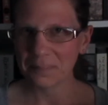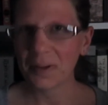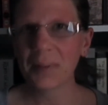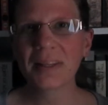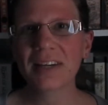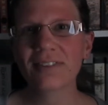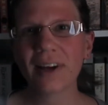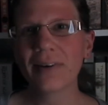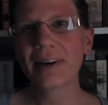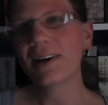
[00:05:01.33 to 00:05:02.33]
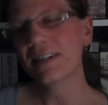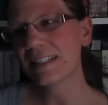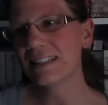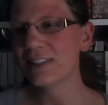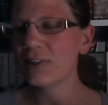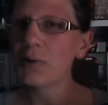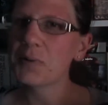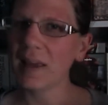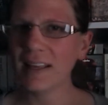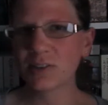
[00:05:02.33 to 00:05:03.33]
public flower garden you know
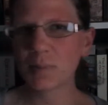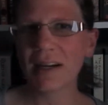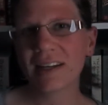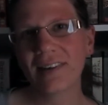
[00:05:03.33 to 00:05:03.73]
kids running